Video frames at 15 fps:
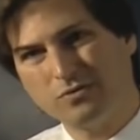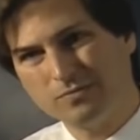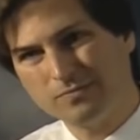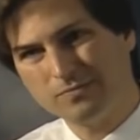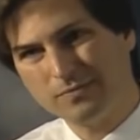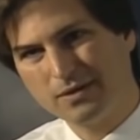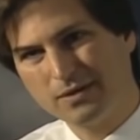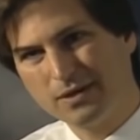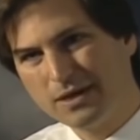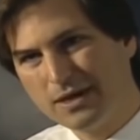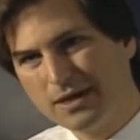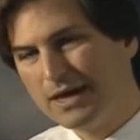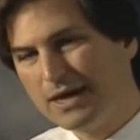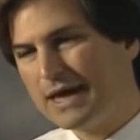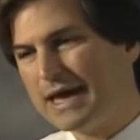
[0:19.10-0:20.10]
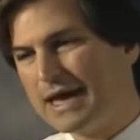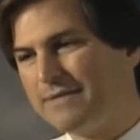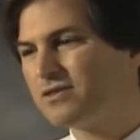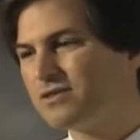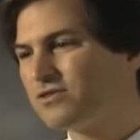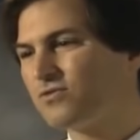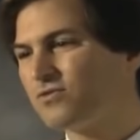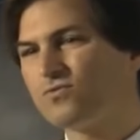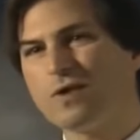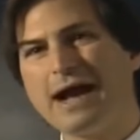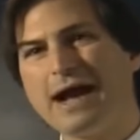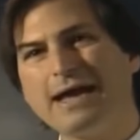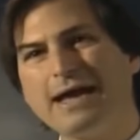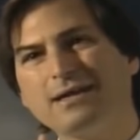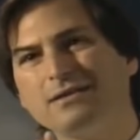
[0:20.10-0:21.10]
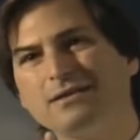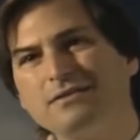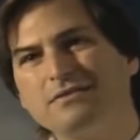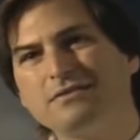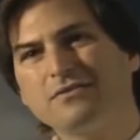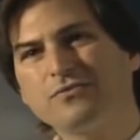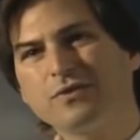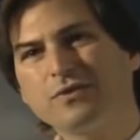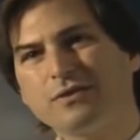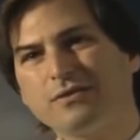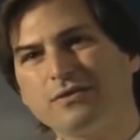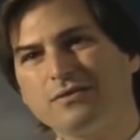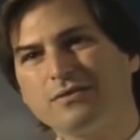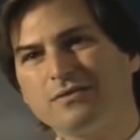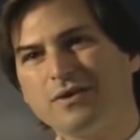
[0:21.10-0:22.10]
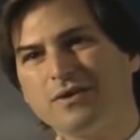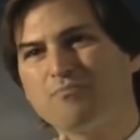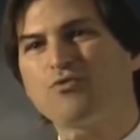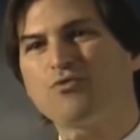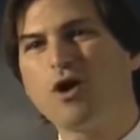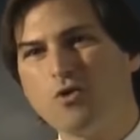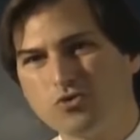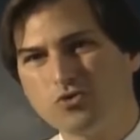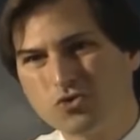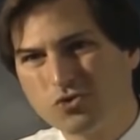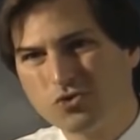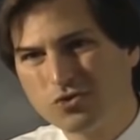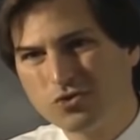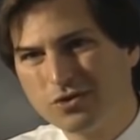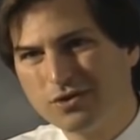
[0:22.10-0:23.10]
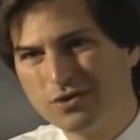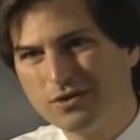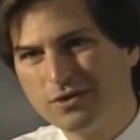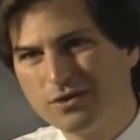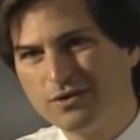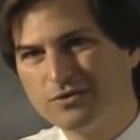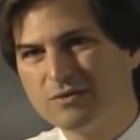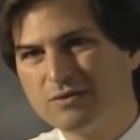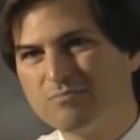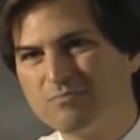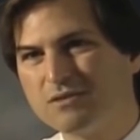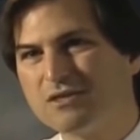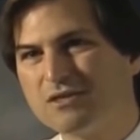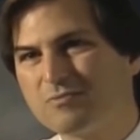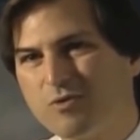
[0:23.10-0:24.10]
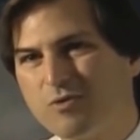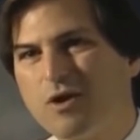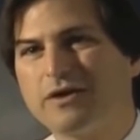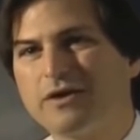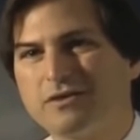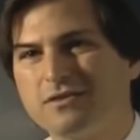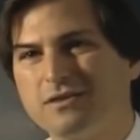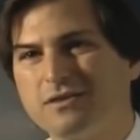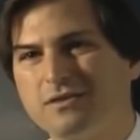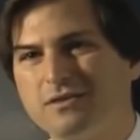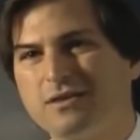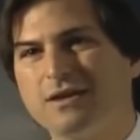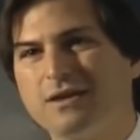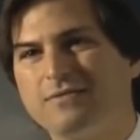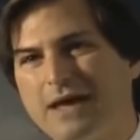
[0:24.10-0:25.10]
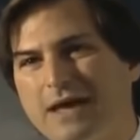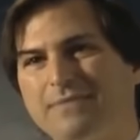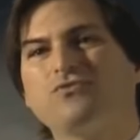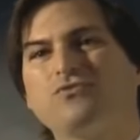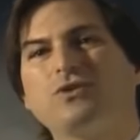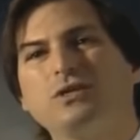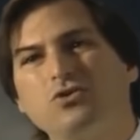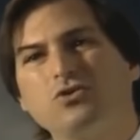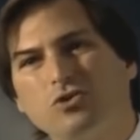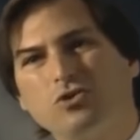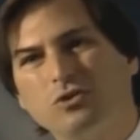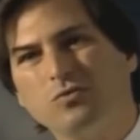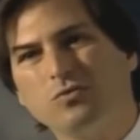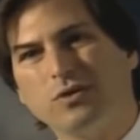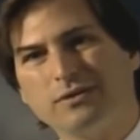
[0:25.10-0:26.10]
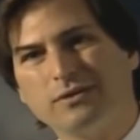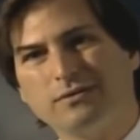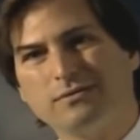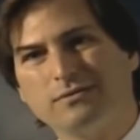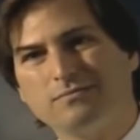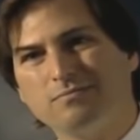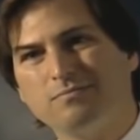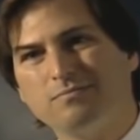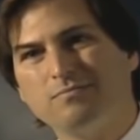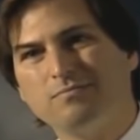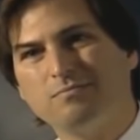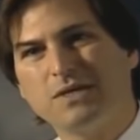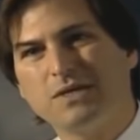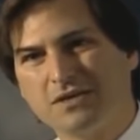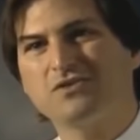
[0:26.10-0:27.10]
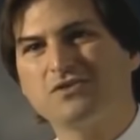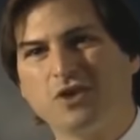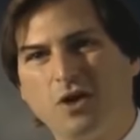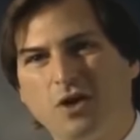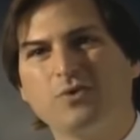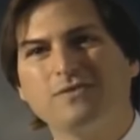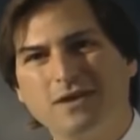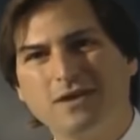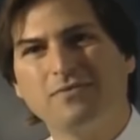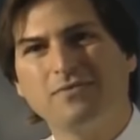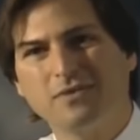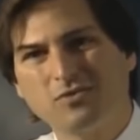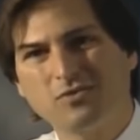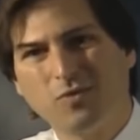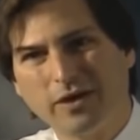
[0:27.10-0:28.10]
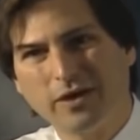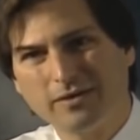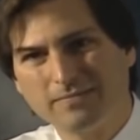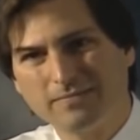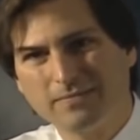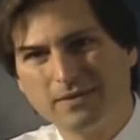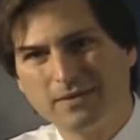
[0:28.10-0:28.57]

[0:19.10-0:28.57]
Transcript: we do. And this is a radically different approach to business processes than the traditional one because it's always done this way.